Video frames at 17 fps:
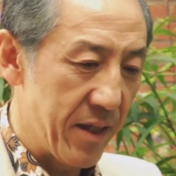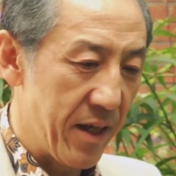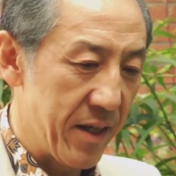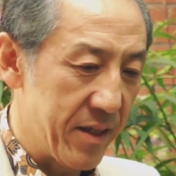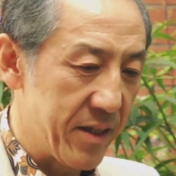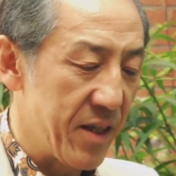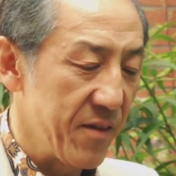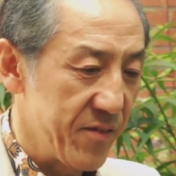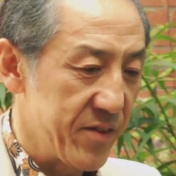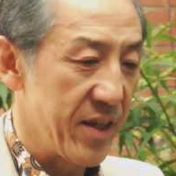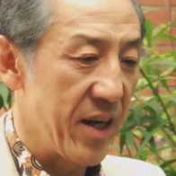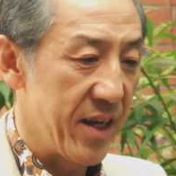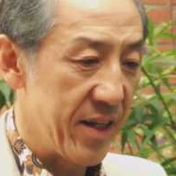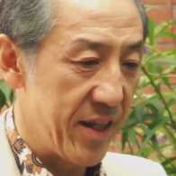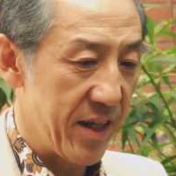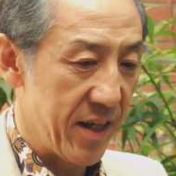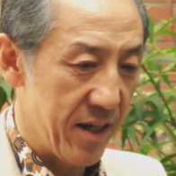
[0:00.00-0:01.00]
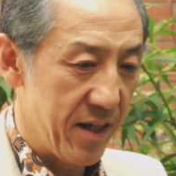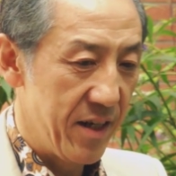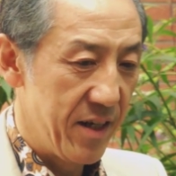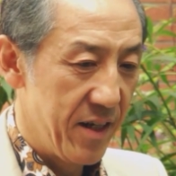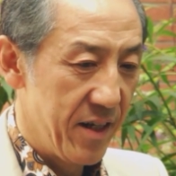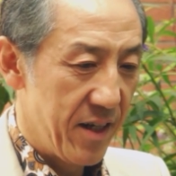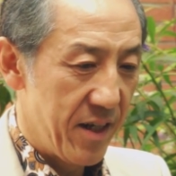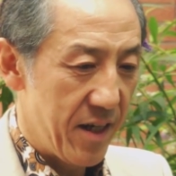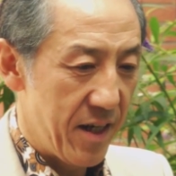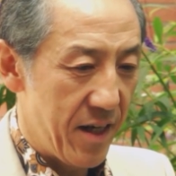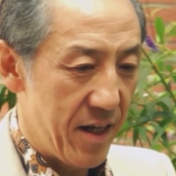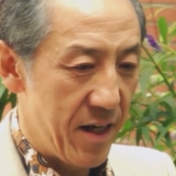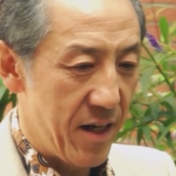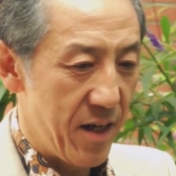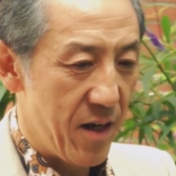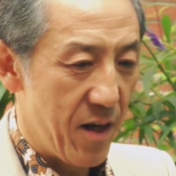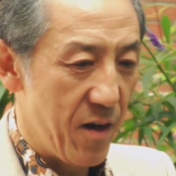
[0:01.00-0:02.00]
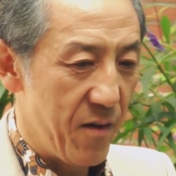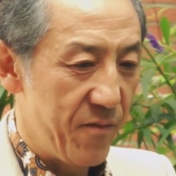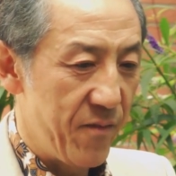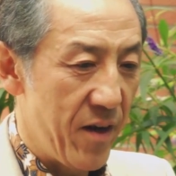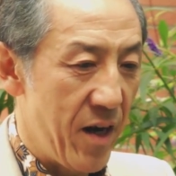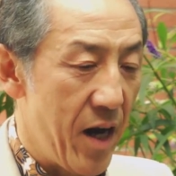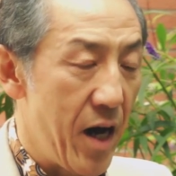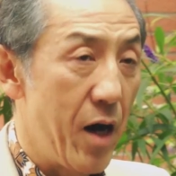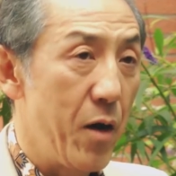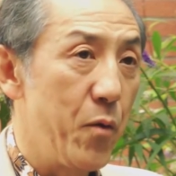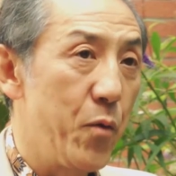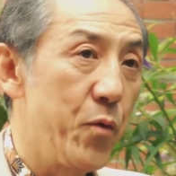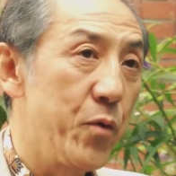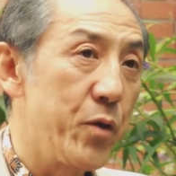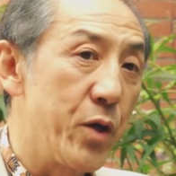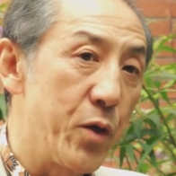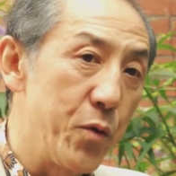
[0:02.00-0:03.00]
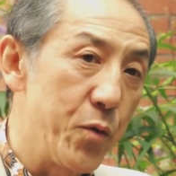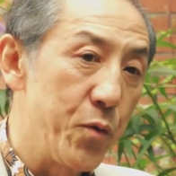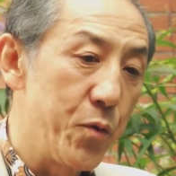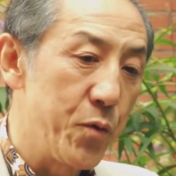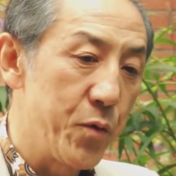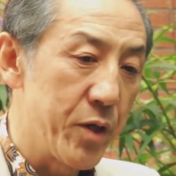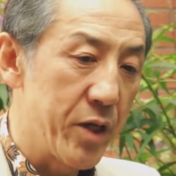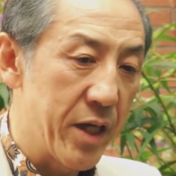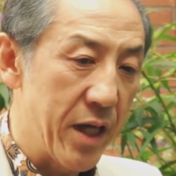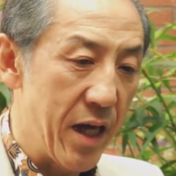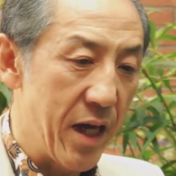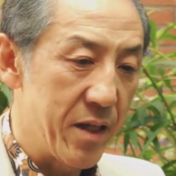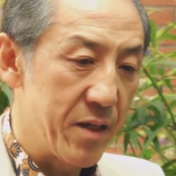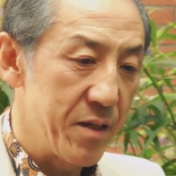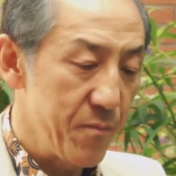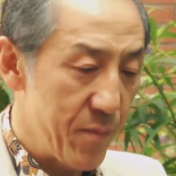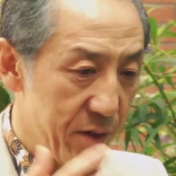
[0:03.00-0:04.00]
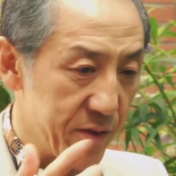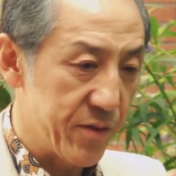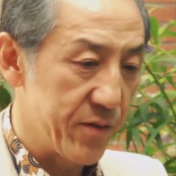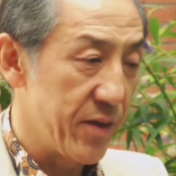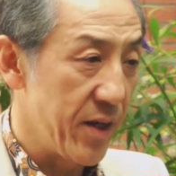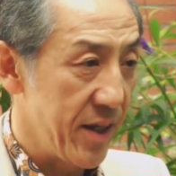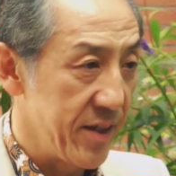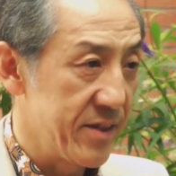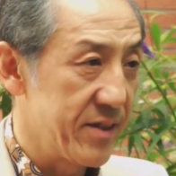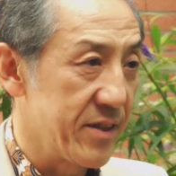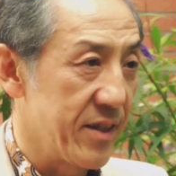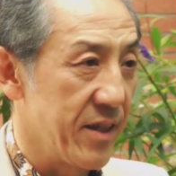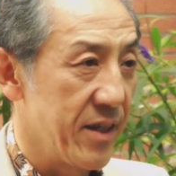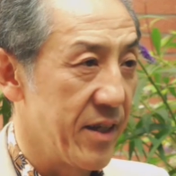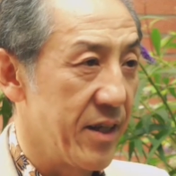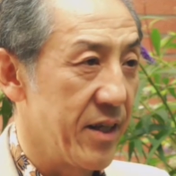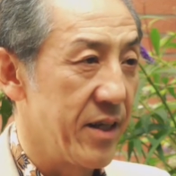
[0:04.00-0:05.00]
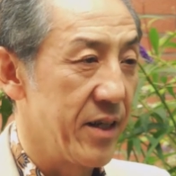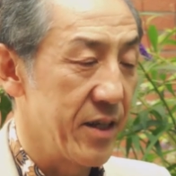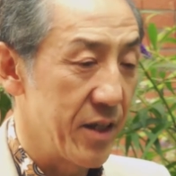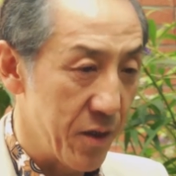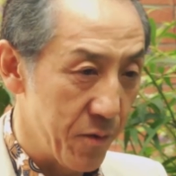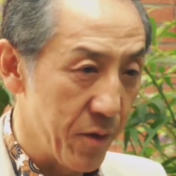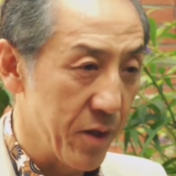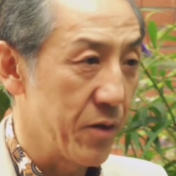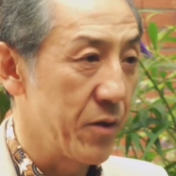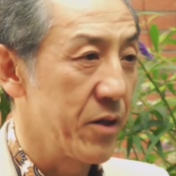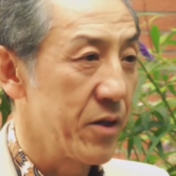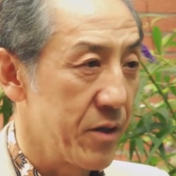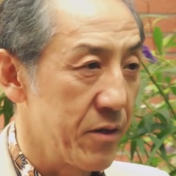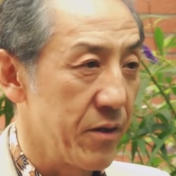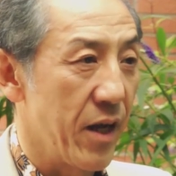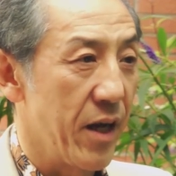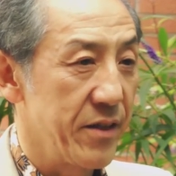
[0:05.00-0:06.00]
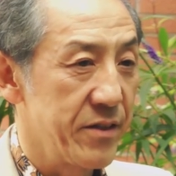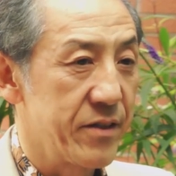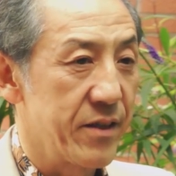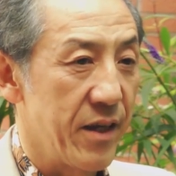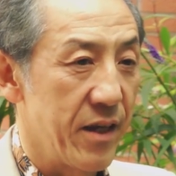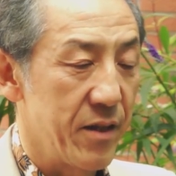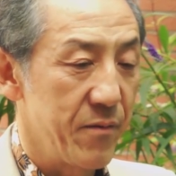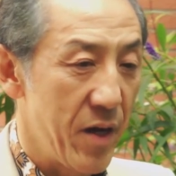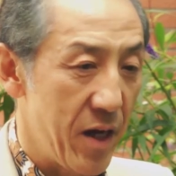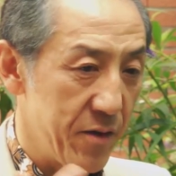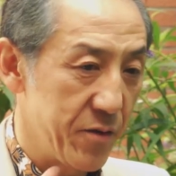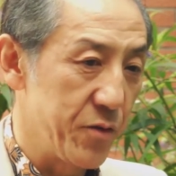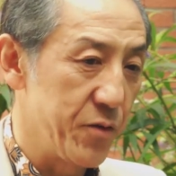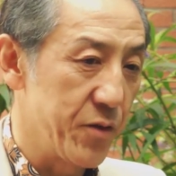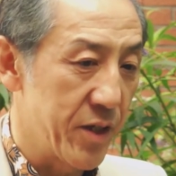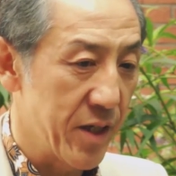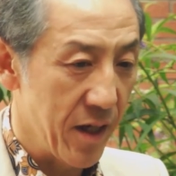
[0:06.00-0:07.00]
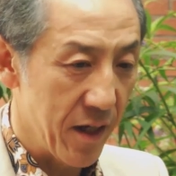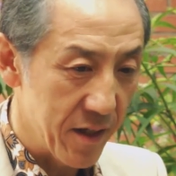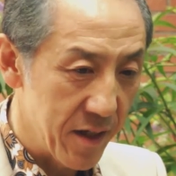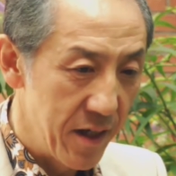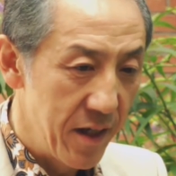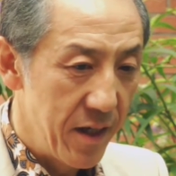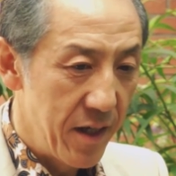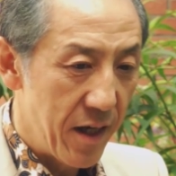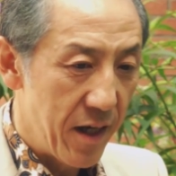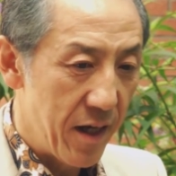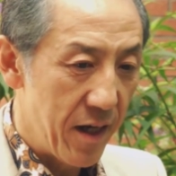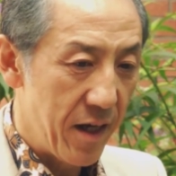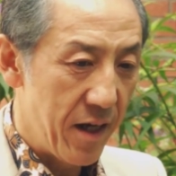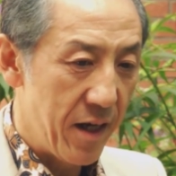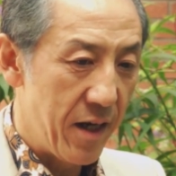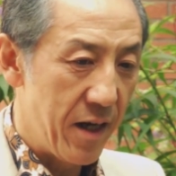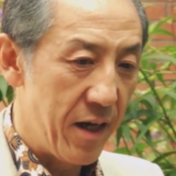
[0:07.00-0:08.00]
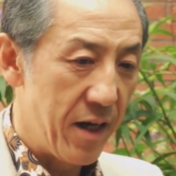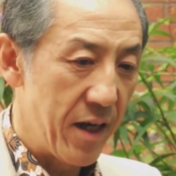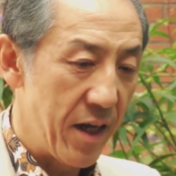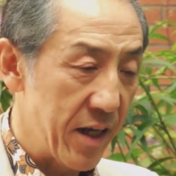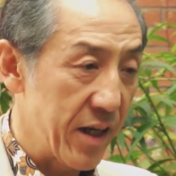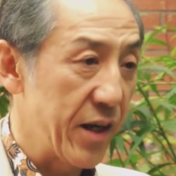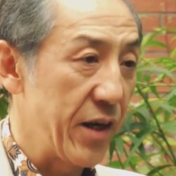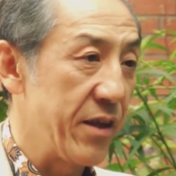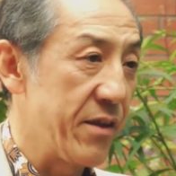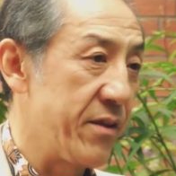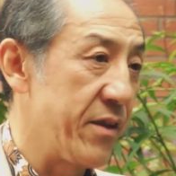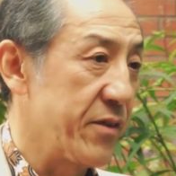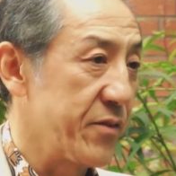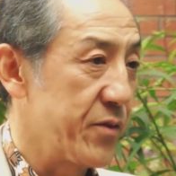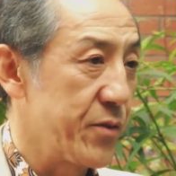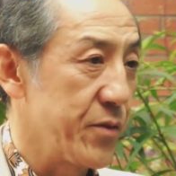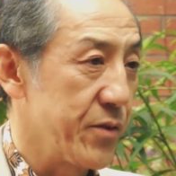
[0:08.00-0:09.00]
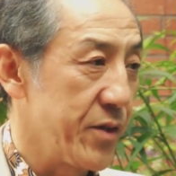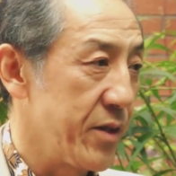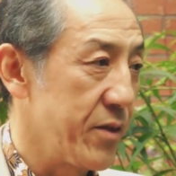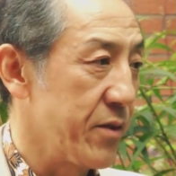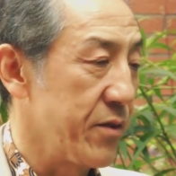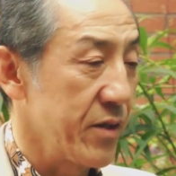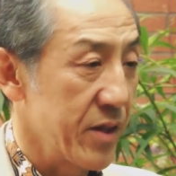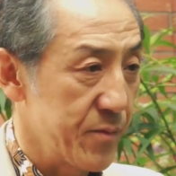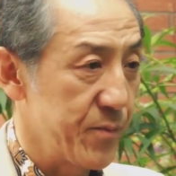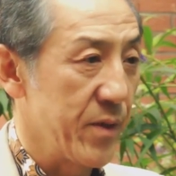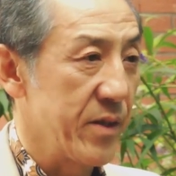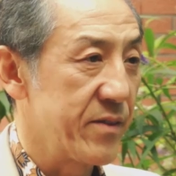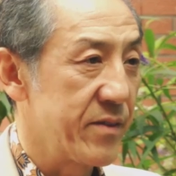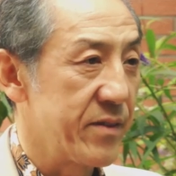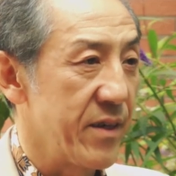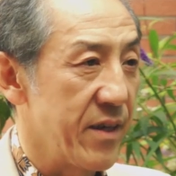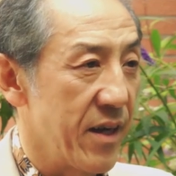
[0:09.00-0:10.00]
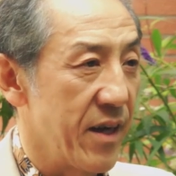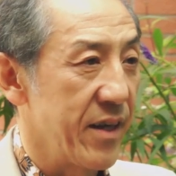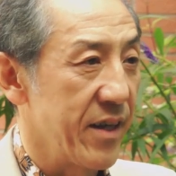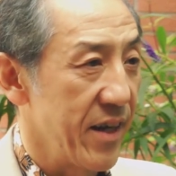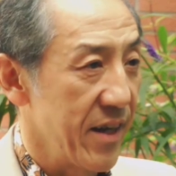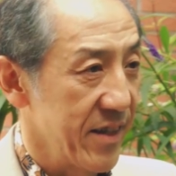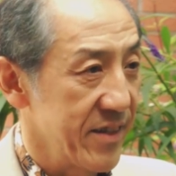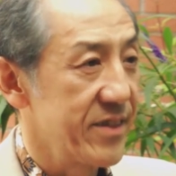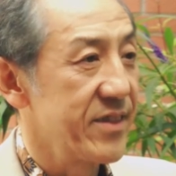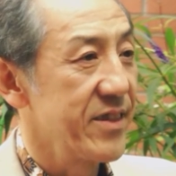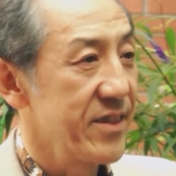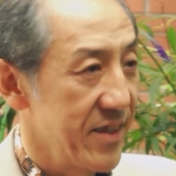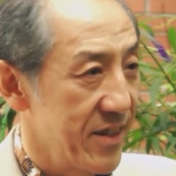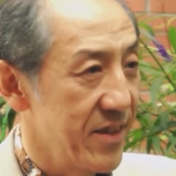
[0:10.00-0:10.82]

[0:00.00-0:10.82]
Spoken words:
it gives the idea of how you can personalize your class and how you can encourage your student to express their ideas.